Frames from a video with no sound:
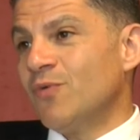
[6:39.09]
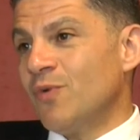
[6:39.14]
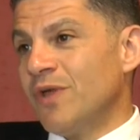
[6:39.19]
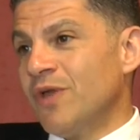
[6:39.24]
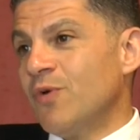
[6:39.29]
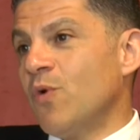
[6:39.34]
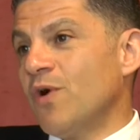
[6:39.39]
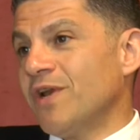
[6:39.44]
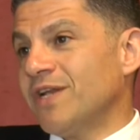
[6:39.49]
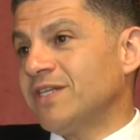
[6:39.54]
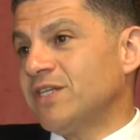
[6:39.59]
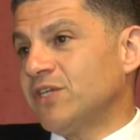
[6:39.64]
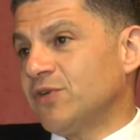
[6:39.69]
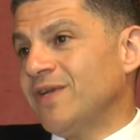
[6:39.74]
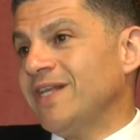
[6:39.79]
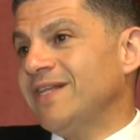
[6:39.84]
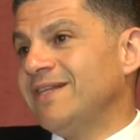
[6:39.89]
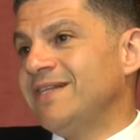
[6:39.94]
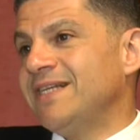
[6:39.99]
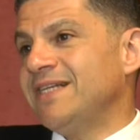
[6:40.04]
we want to
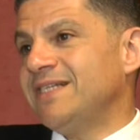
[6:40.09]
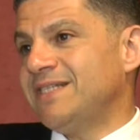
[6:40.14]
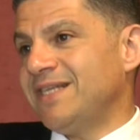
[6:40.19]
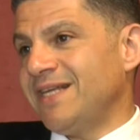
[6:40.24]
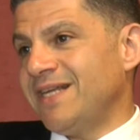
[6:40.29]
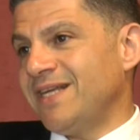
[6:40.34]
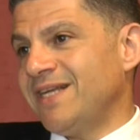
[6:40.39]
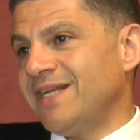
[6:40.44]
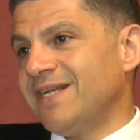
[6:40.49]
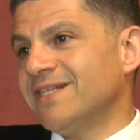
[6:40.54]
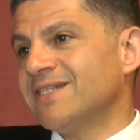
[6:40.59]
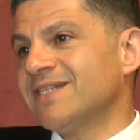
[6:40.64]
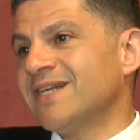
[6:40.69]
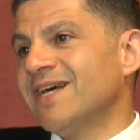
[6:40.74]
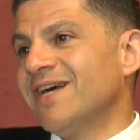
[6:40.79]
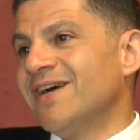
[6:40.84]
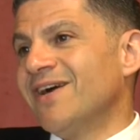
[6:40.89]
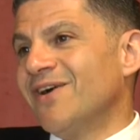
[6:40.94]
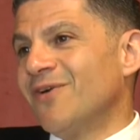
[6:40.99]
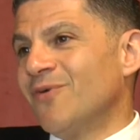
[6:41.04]
treat disease
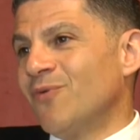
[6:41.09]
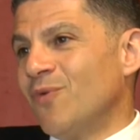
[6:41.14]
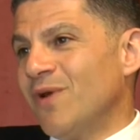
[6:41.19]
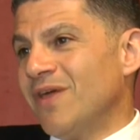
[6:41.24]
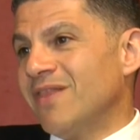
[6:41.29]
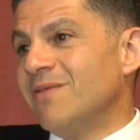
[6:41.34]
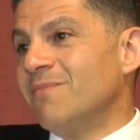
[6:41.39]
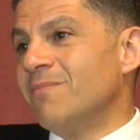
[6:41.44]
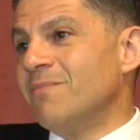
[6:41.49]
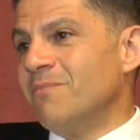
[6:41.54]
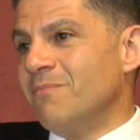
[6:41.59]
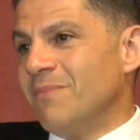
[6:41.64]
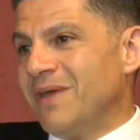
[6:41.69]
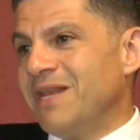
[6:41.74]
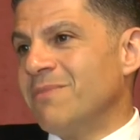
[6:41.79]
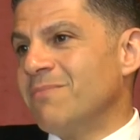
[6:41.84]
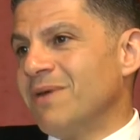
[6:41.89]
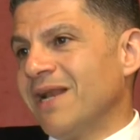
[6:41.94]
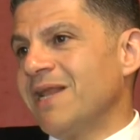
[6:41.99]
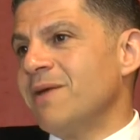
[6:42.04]
with
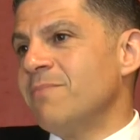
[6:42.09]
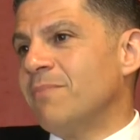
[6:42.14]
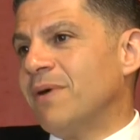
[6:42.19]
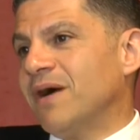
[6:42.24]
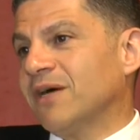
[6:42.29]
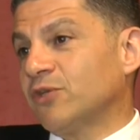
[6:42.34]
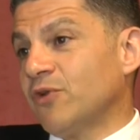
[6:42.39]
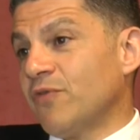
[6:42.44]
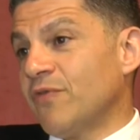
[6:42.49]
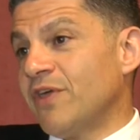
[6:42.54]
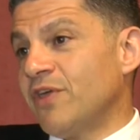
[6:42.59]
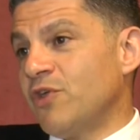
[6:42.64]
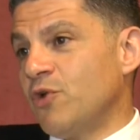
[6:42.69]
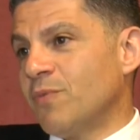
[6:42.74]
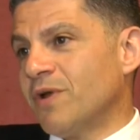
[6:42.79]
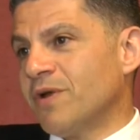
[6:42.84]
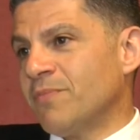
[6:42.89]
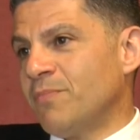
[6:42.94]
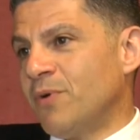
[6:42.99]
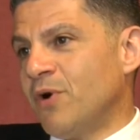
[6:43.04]
minimal impact on the
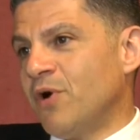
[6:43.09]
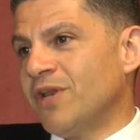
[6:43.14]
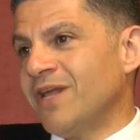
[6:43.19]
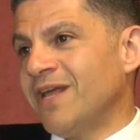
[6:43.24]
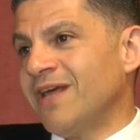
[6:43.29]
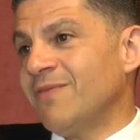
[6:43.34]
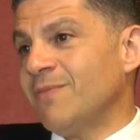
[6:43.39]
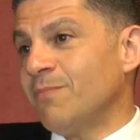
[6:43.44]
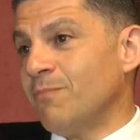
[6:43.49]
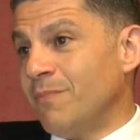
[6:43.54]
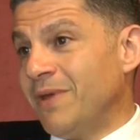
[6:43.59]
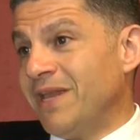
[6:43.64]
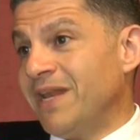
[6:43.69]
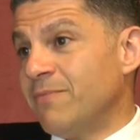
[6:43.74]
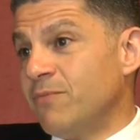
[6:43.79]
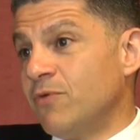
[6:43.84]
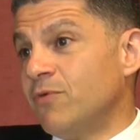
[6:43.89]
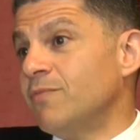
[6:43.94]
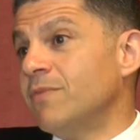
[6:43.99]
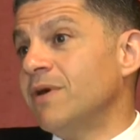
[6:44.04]
human body and
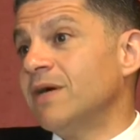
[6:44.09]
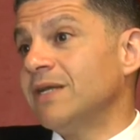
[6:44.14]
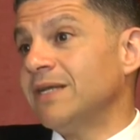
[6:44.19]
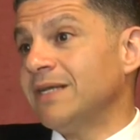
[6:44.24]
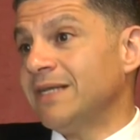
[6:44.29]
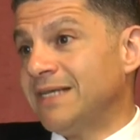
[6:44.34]
minimum